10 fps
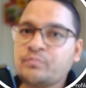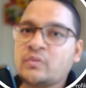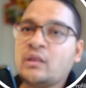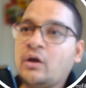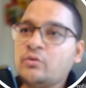
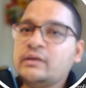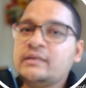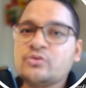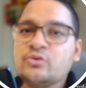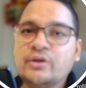Now it
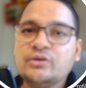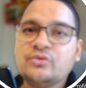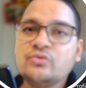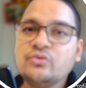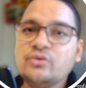is going
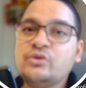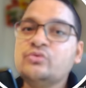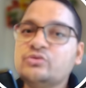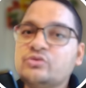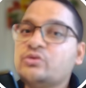to
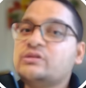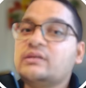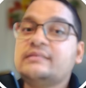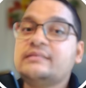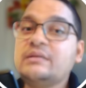use those
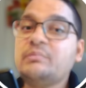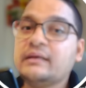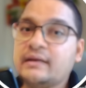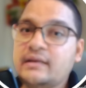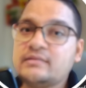Gmail
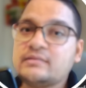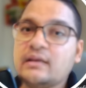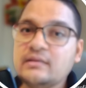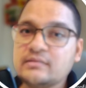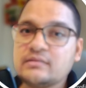
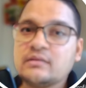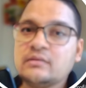credentials.